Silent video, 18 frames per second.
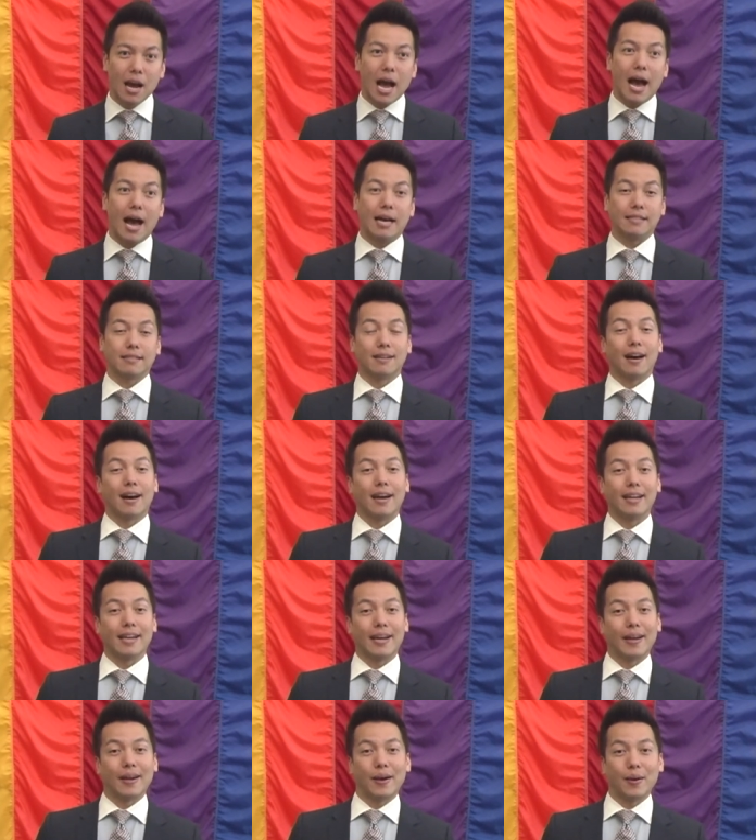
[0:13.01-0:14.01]
as
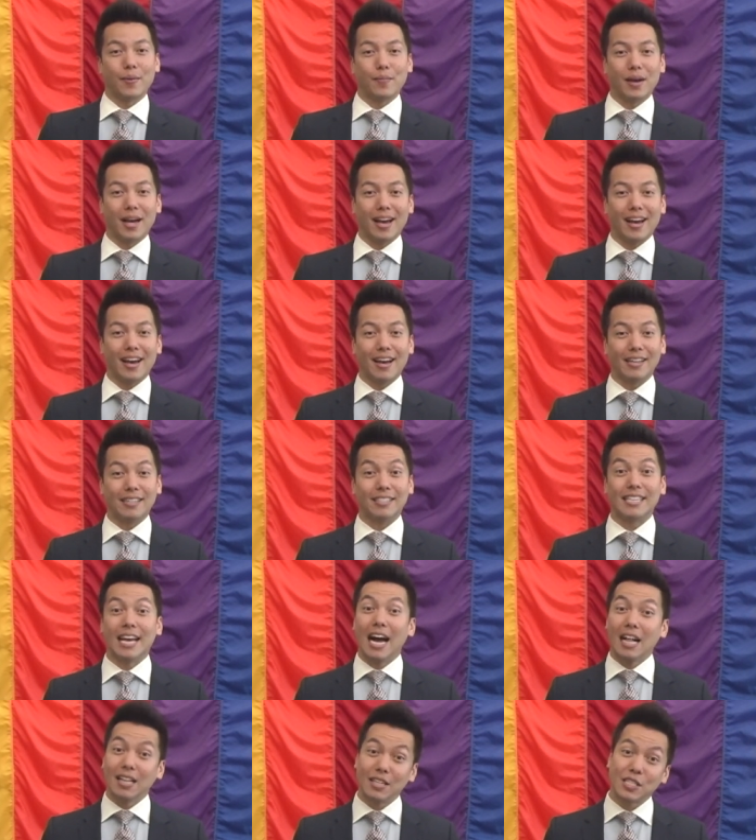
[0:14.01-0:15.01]
I am at
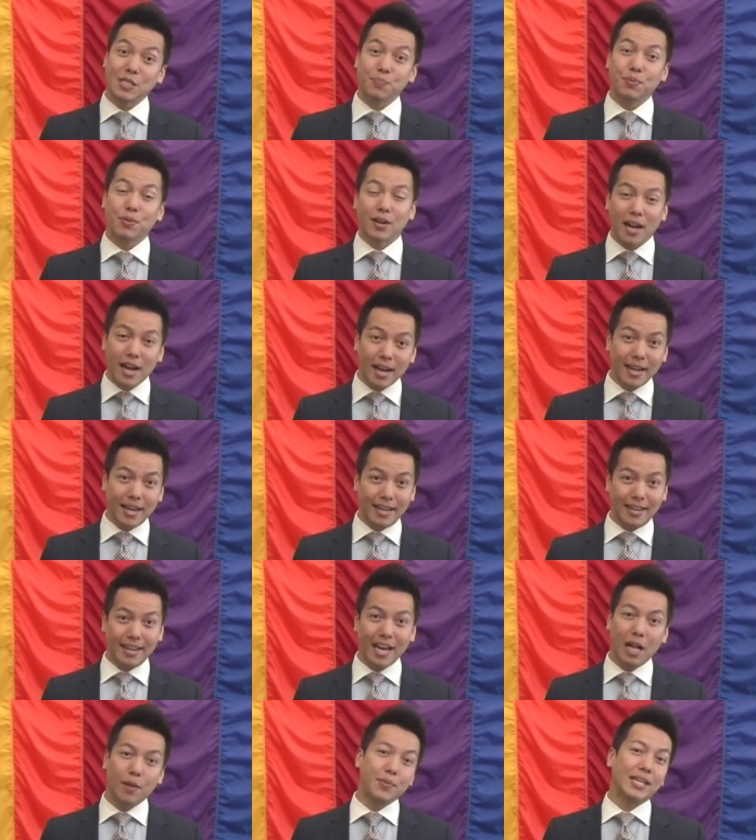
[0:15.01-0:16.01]
Dallas
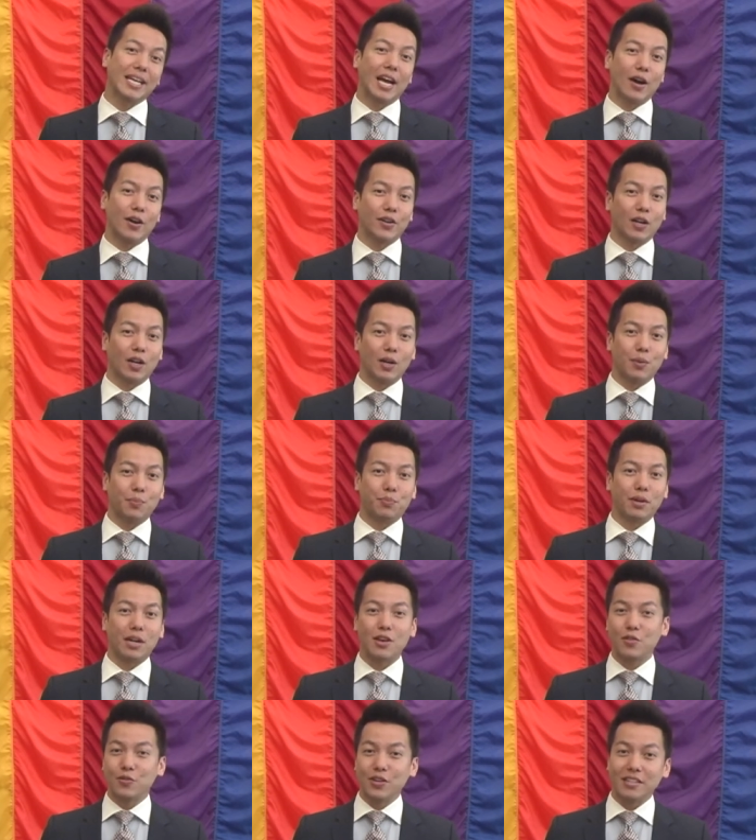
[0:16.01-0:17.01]
Pride helping out our
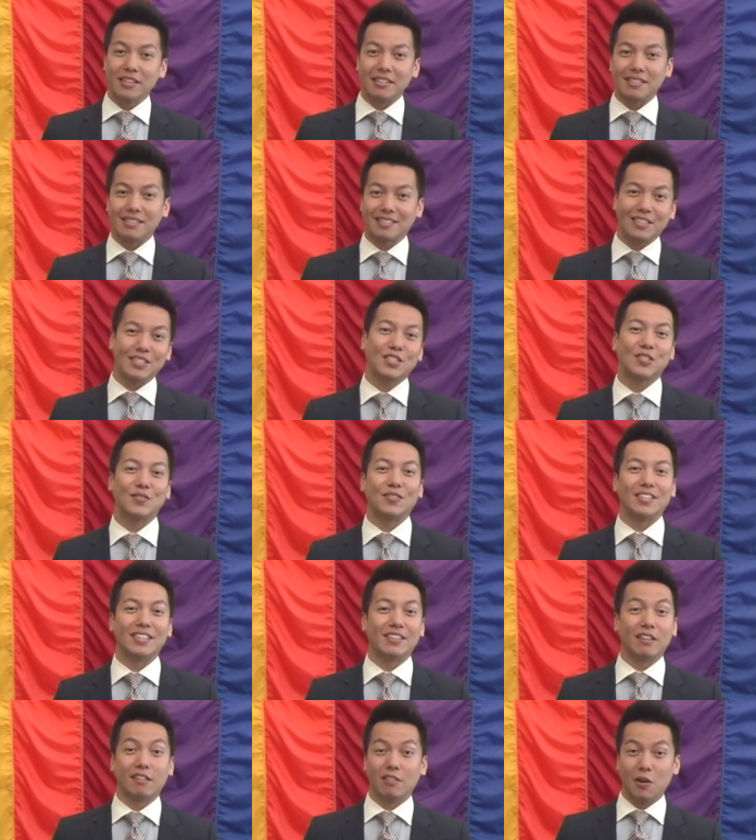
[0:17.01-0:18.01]
brethren and
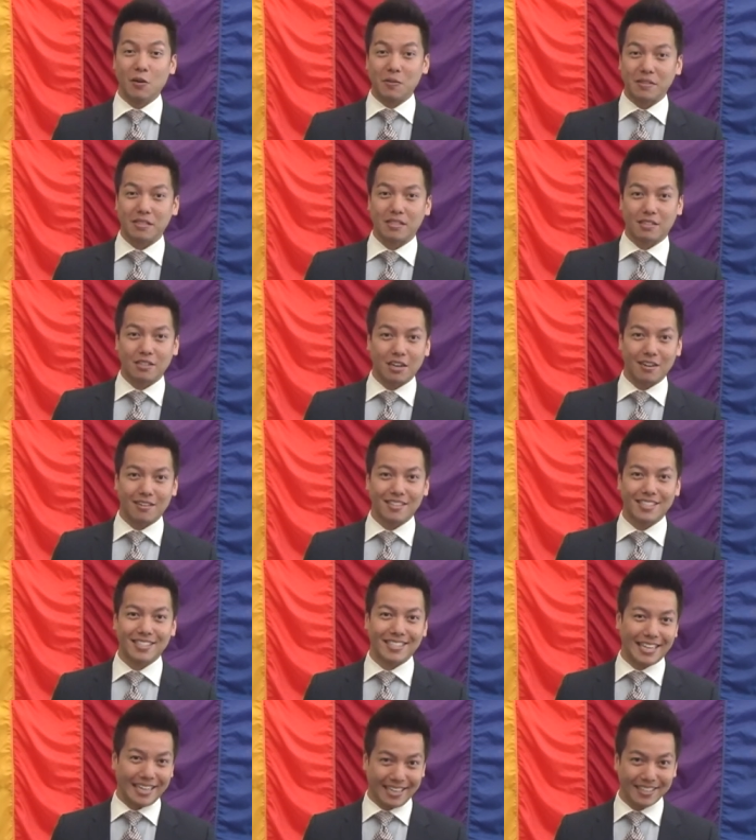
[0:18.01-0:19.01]
sistren in the Lone Star
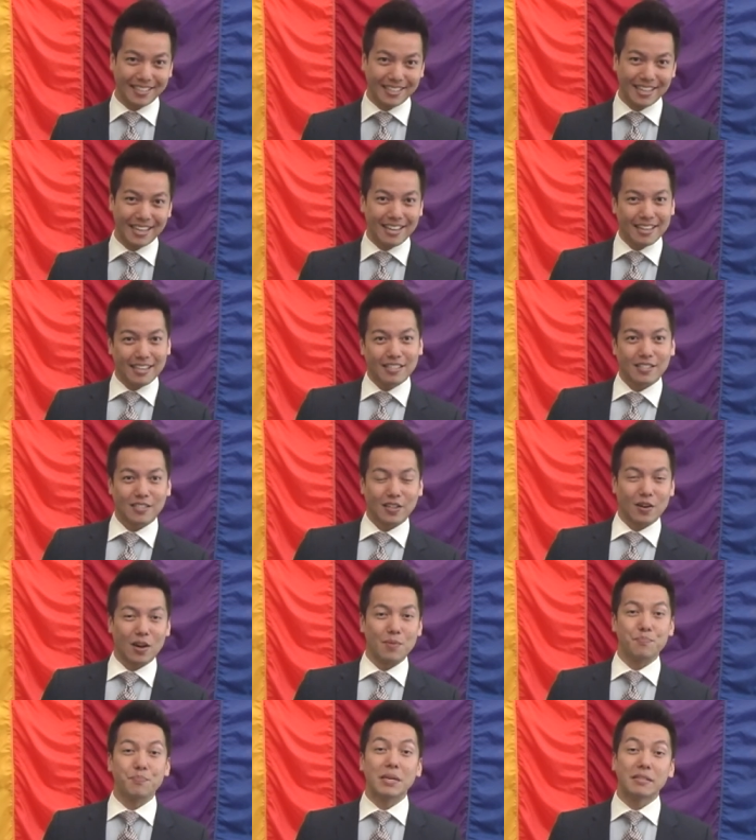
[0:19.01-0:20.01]
State. So
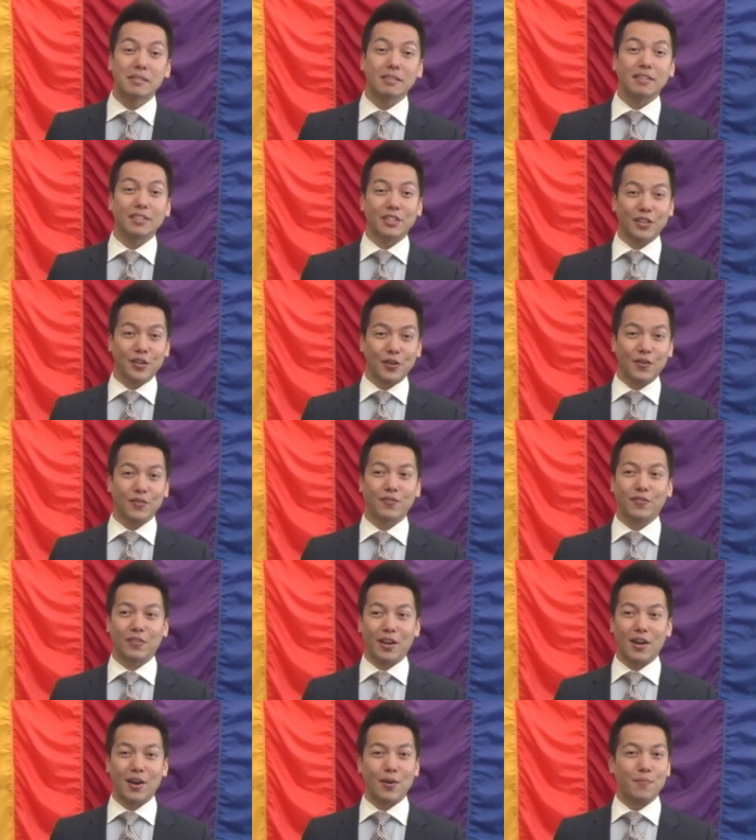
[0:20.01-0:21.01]
I'm missing you
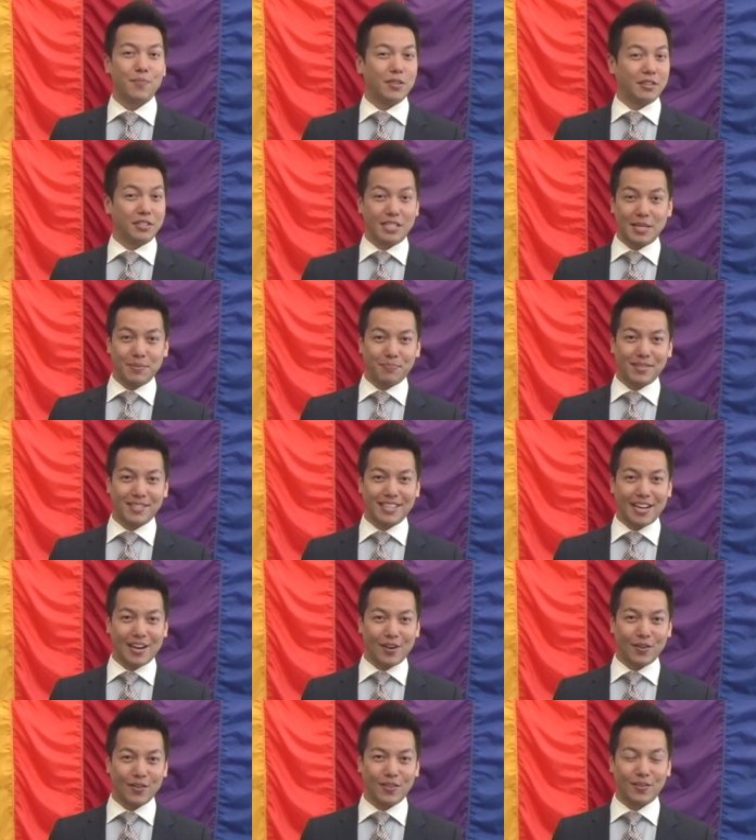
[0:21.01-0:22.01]
from the deep
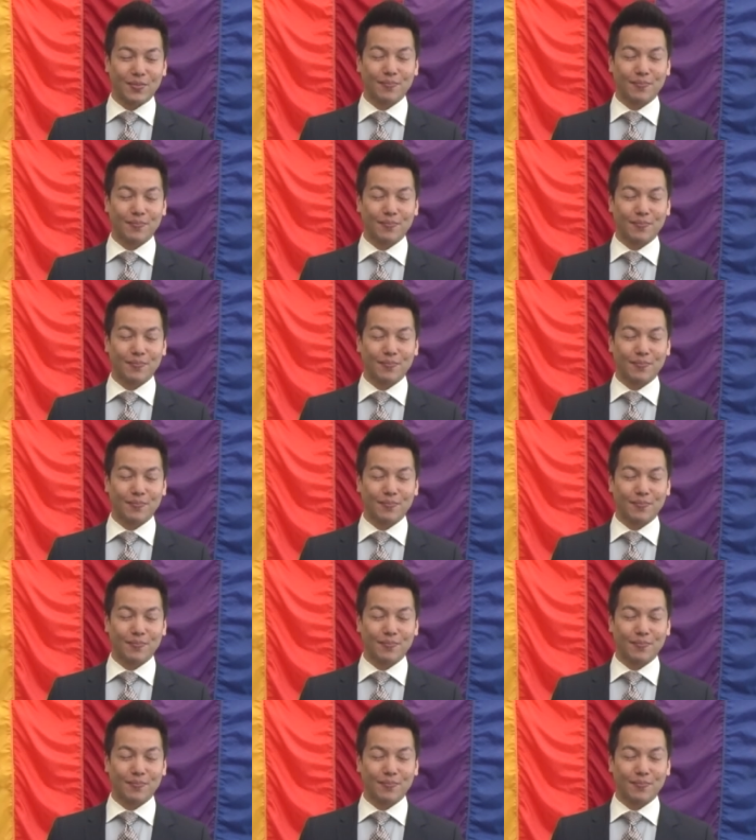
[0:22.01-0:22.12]
south.